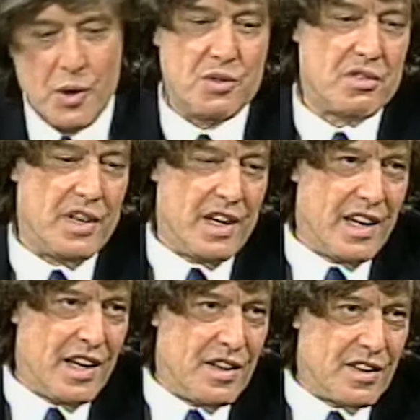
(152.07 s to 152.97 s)
poetry,
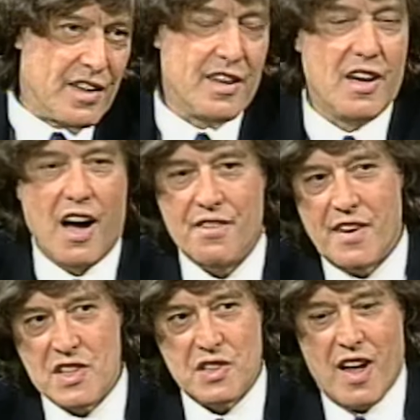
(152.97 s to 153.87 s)
in
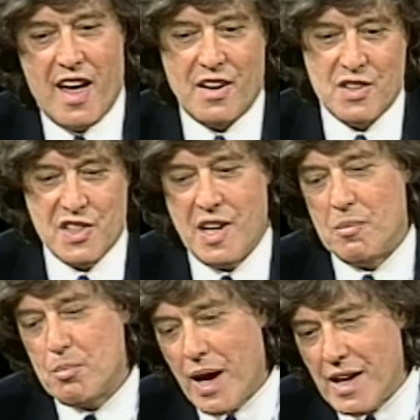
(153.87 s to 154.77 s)
gardening styles, in